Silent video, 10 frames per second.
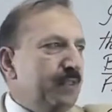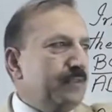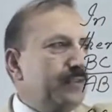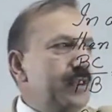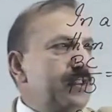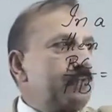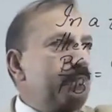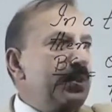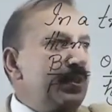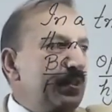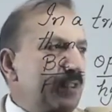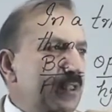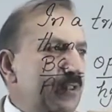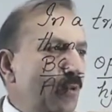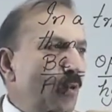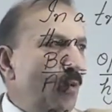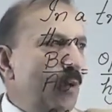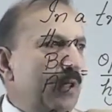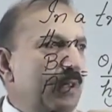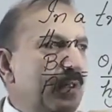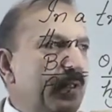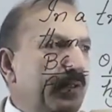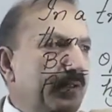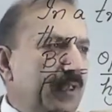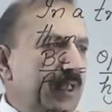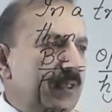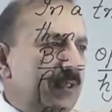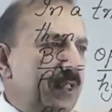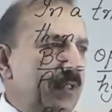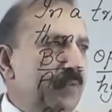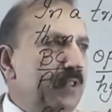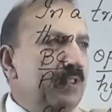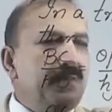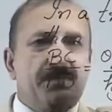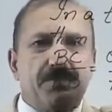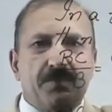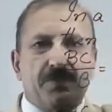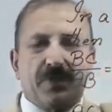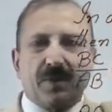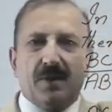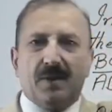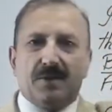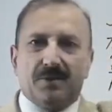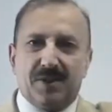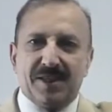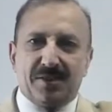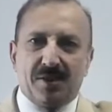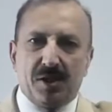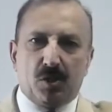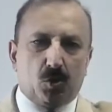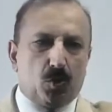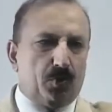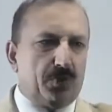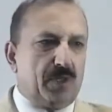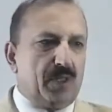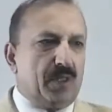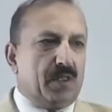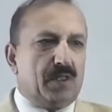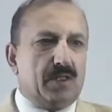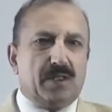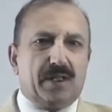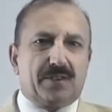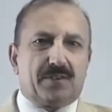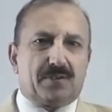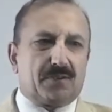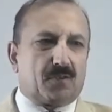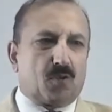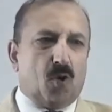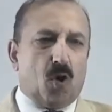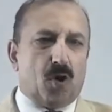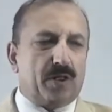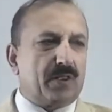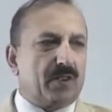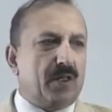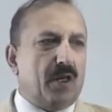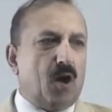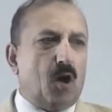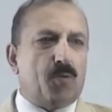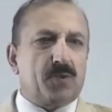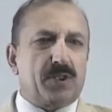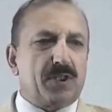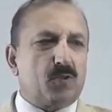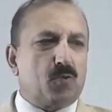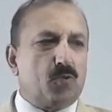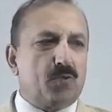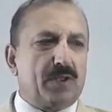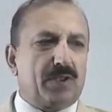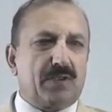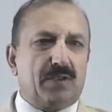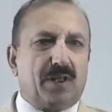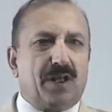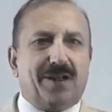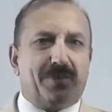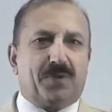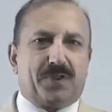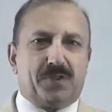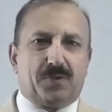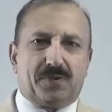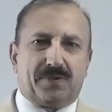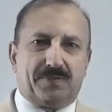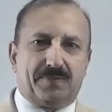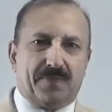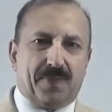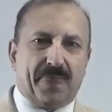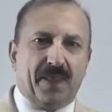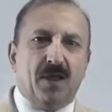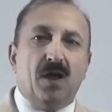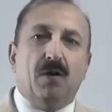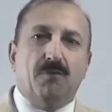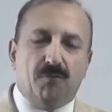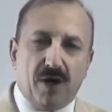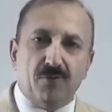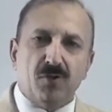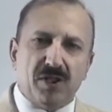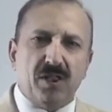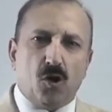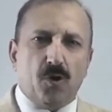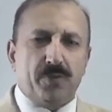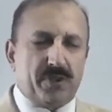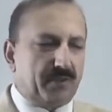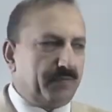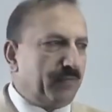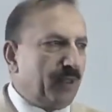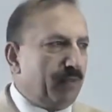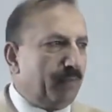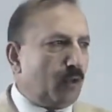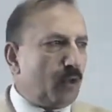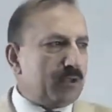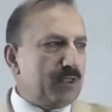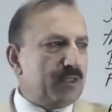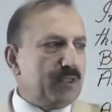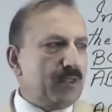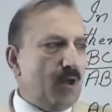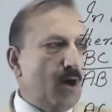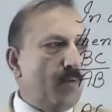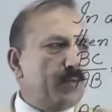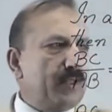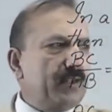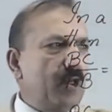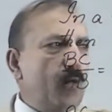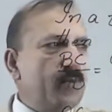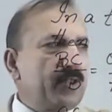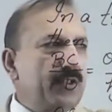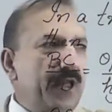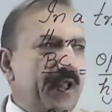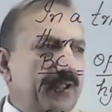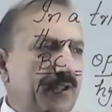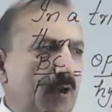this BC over this AB, this ratio is called opposite over hypotenuse. Why we say opposite? Because this is in the opposite direction